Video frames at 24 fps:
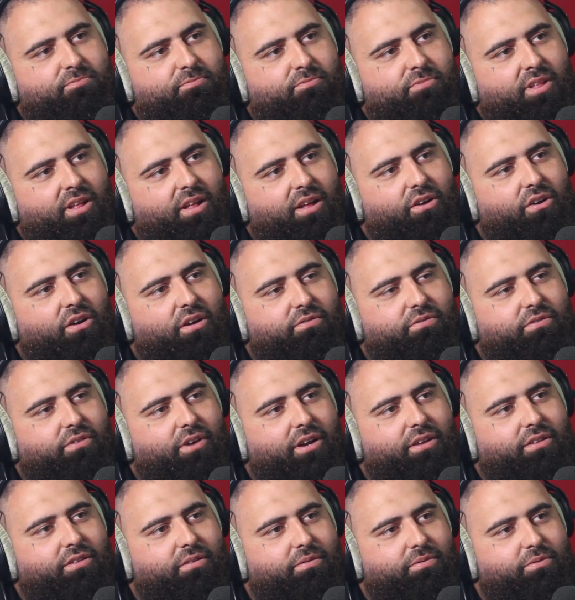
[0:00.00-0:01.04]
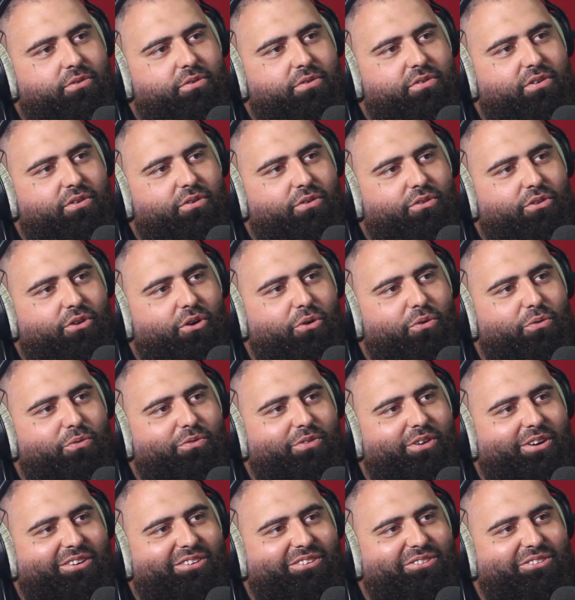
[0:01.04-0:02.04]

That guy fucked it for the whole fucking